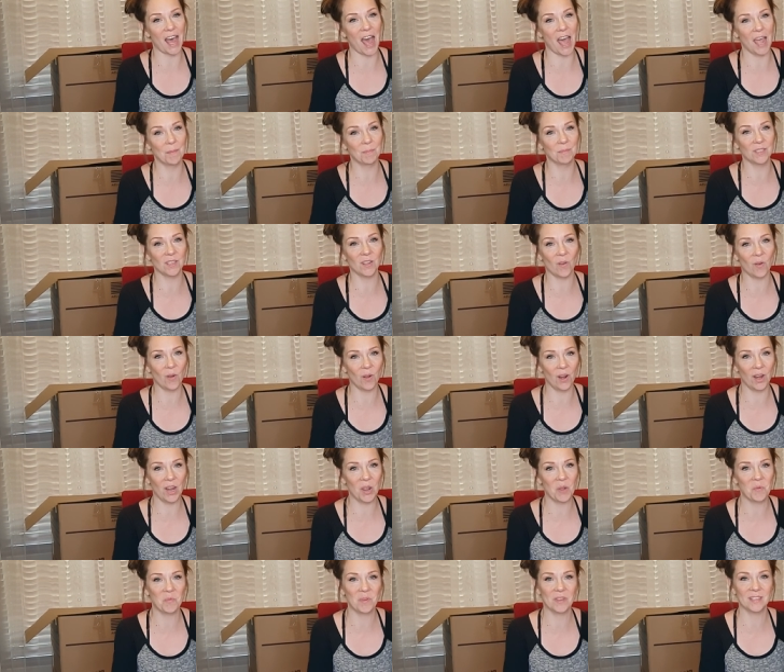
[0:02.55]
I'm
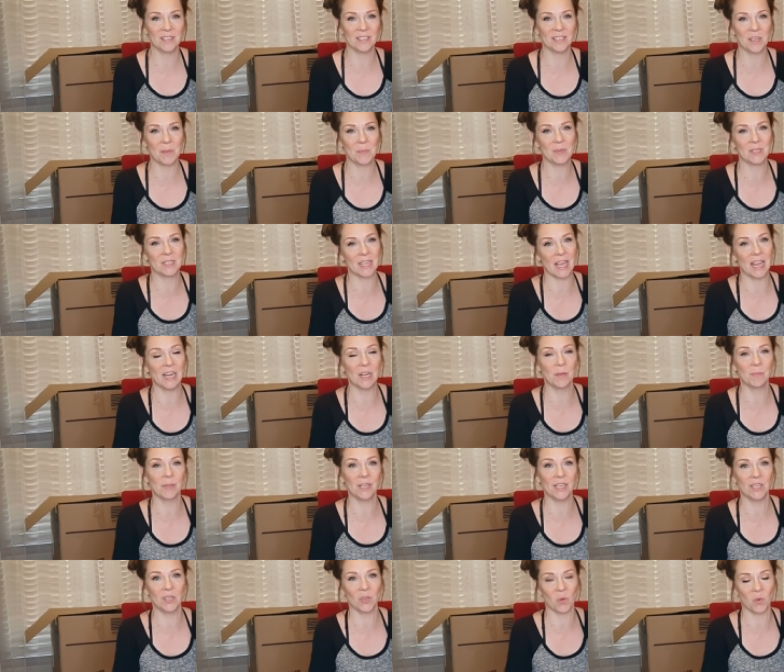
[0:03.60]
Laura with
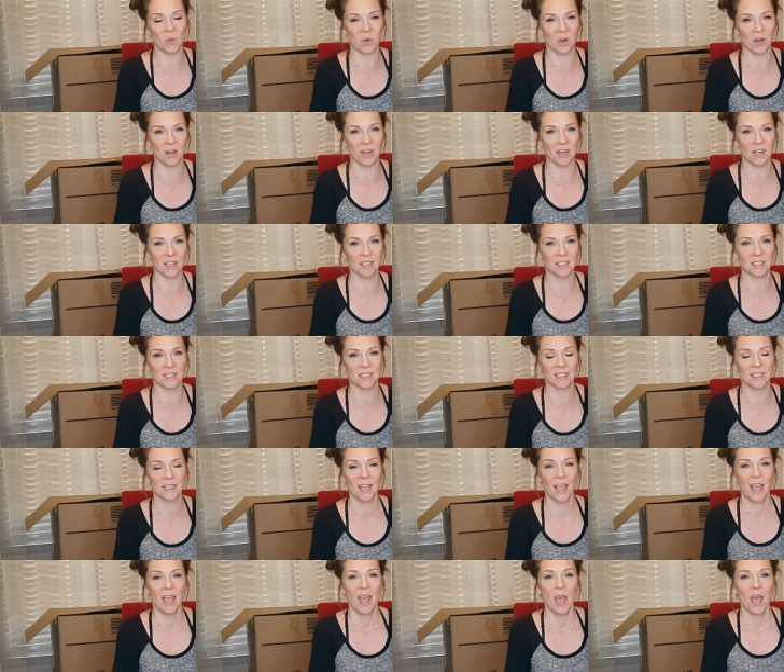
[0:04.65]
Sustainably Yours.